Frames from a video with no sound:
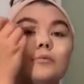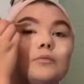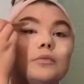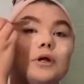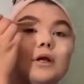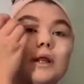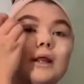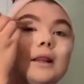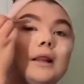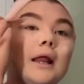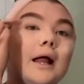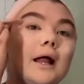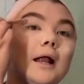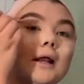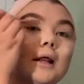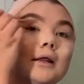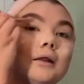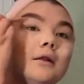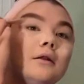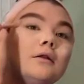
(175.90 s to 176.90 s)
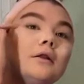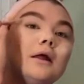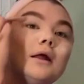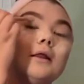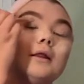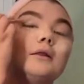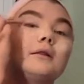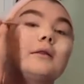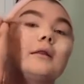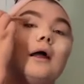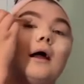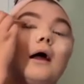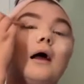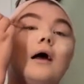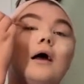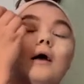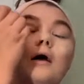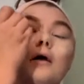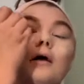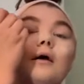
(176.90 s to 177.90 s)
Putting that in like
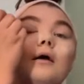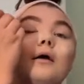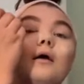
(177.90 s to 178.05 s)
that.